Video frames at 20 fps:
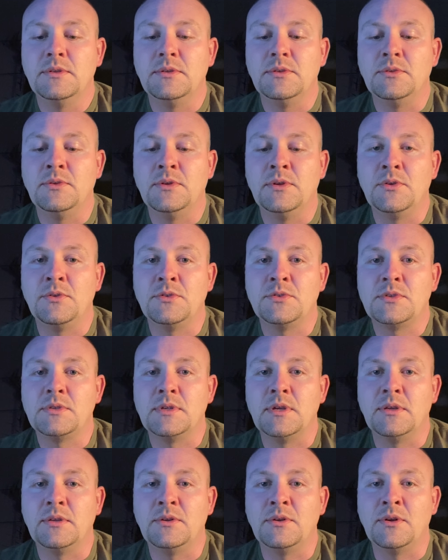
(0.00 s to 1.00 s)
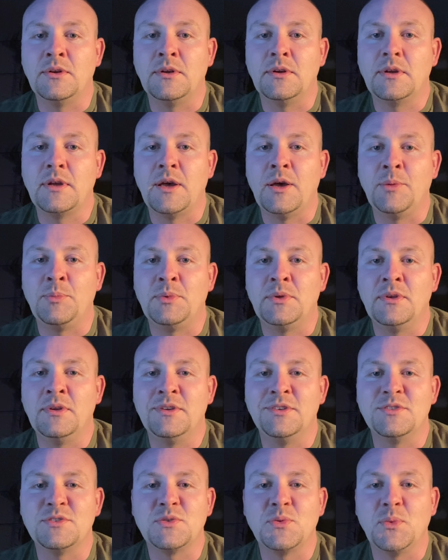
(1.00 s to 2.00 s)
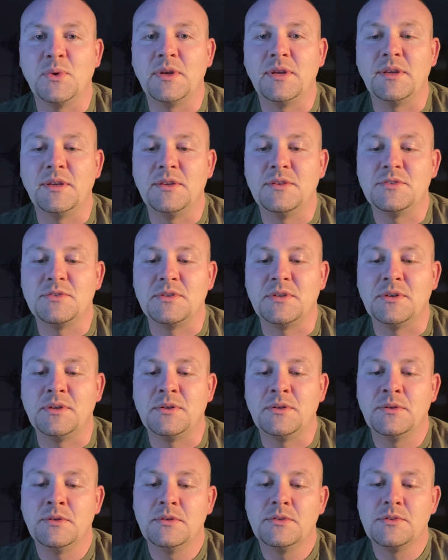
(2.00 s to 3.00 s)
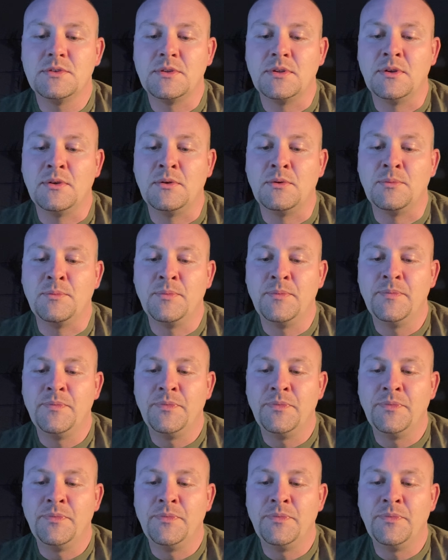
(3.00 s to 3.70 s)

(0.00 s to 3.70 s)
You'll notice that your copying is way easier. So